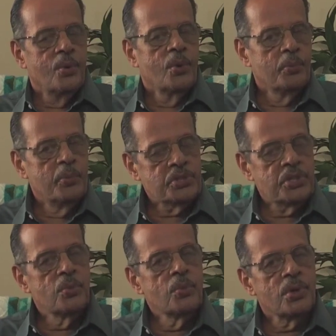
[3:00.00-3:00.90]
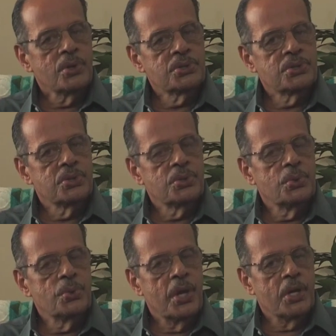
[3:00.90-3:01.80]
our mission was to
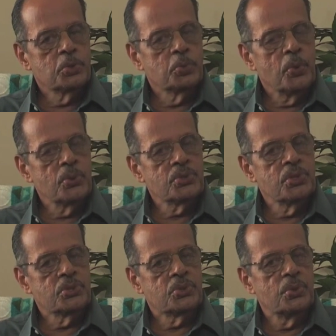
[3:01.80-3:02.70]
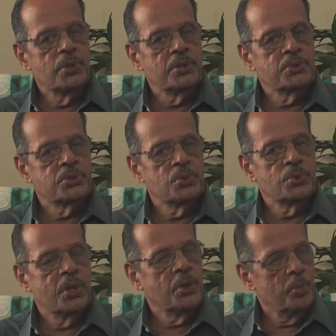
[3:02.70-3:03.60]
expose the students to
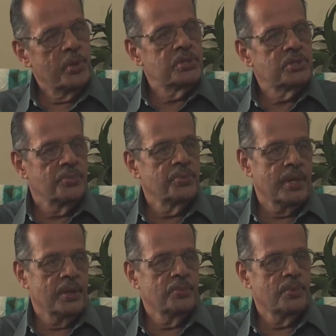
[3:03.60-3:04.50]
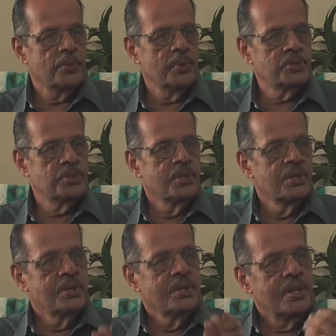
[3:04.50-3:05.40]
the human suffering for which
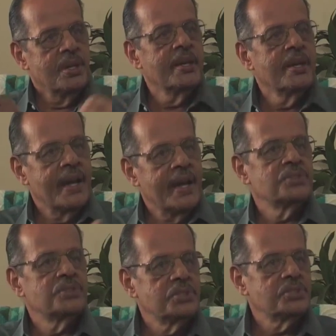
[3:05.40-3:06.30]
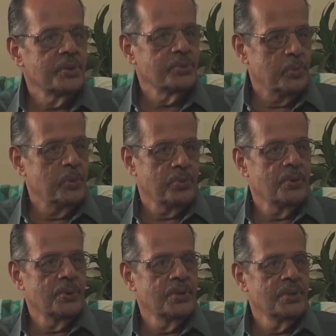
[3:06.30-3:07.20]
legal answers have to be
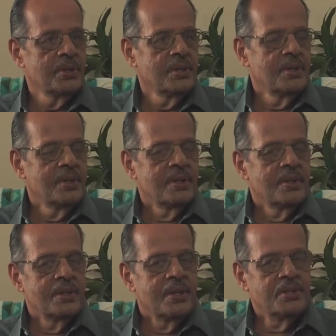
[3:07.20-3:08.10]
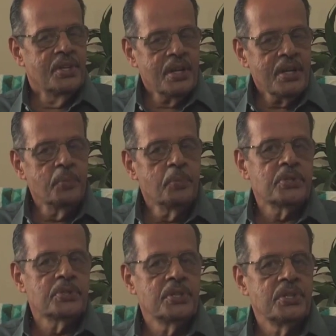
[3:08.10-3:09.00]
found. The general
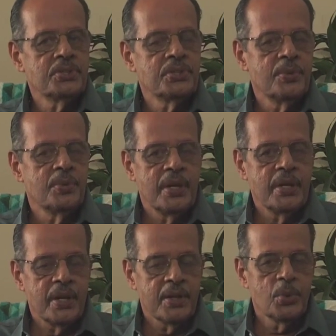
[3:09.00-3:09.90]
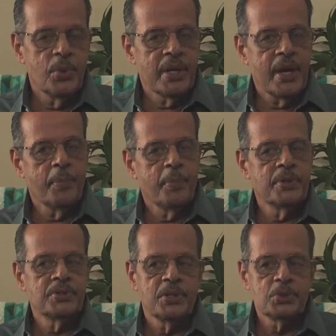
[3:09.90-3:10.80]
impression is that when an earthquake
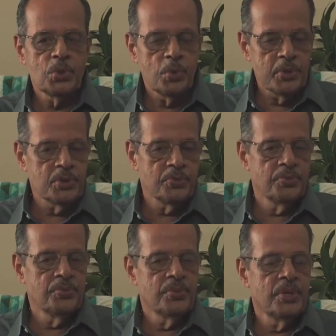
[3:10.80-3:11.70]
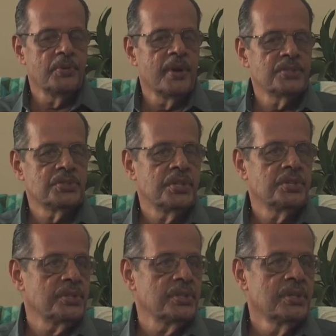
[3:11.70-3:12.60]
happens and so much of
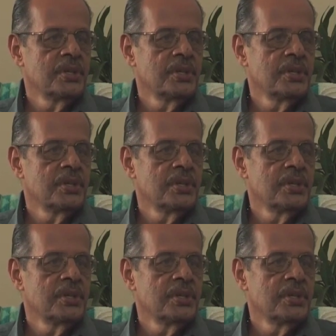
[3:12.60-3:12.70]
devastation,